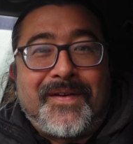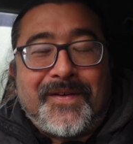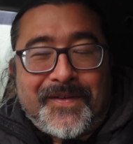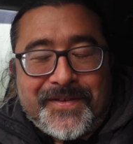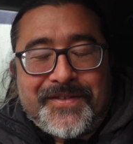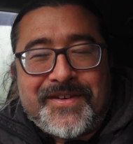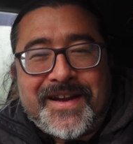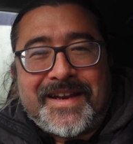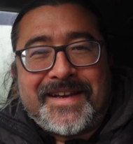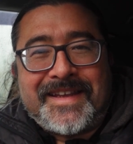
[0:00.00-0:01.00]
on a
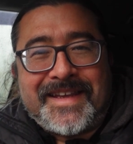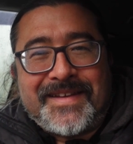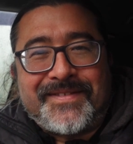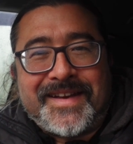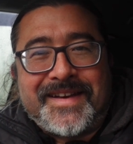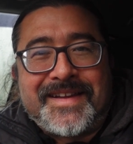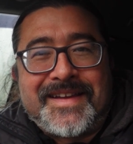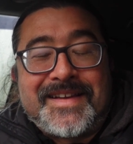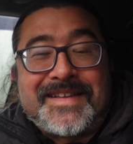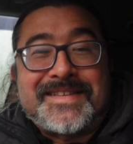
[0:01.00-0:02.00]
rainy evening.
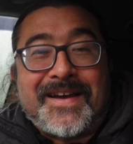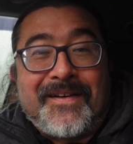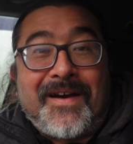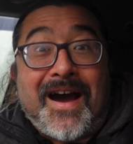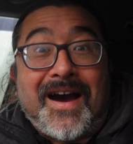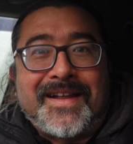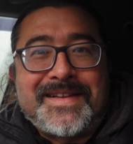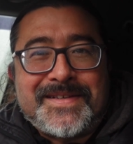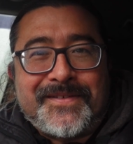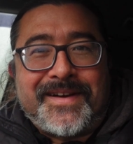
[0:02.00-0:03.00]
So
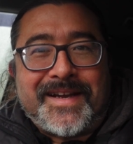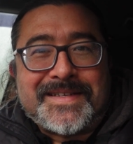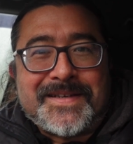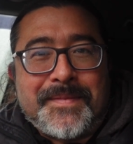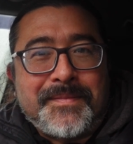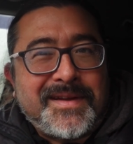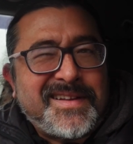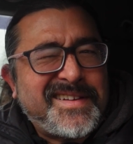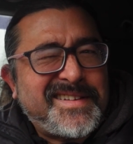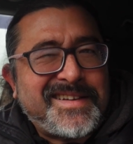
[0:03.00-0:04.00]
until next time,
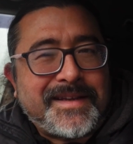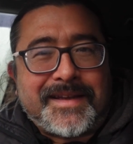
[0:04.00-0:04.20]
take